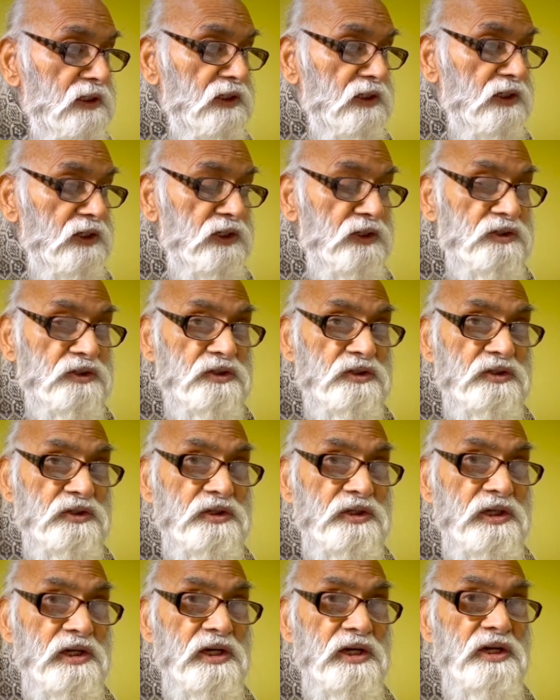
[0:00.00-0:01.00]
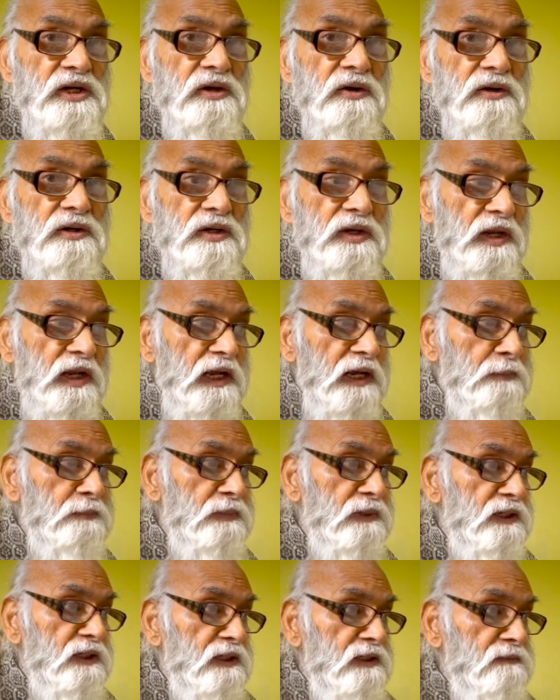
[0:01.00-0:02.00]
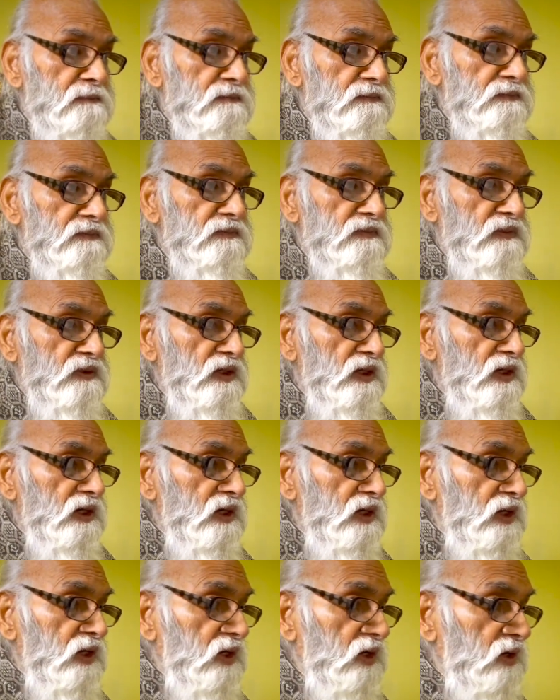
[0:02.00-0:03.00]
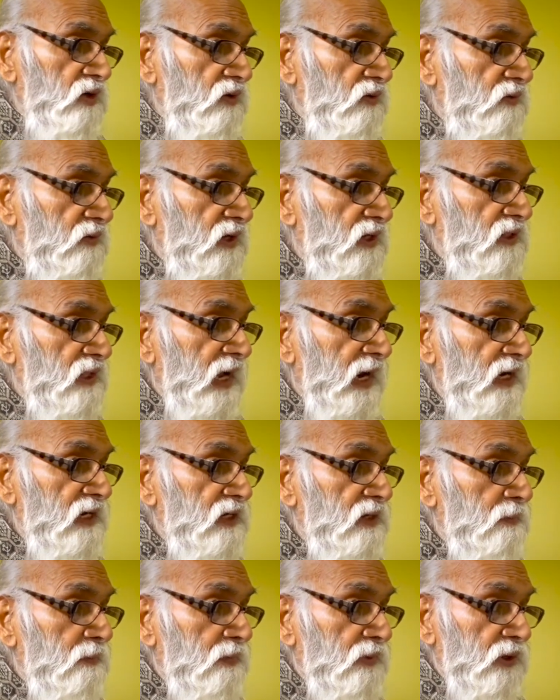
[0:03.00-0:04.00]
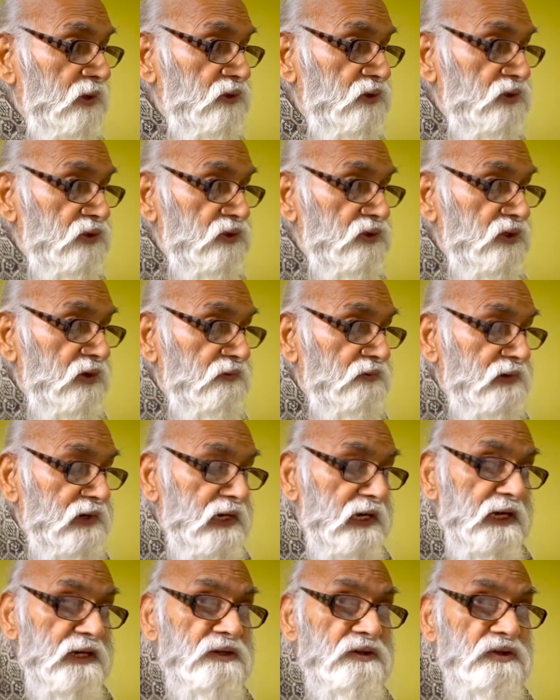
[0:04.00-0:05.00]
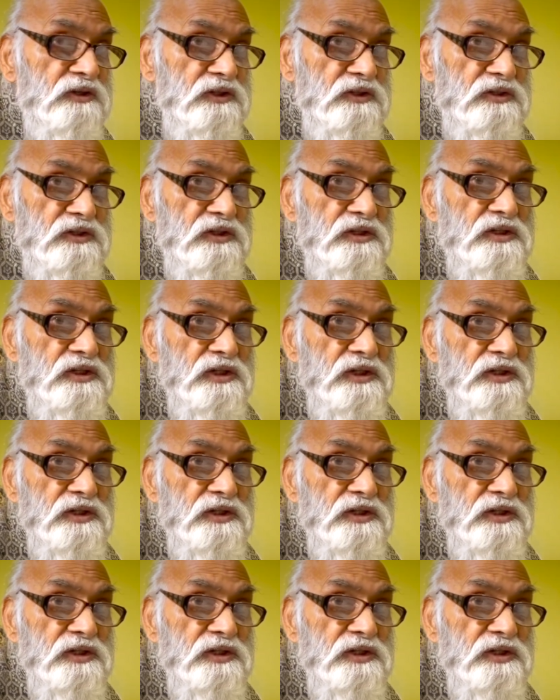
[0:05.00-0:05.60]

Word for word: is still not happening? For that, the presence of electricity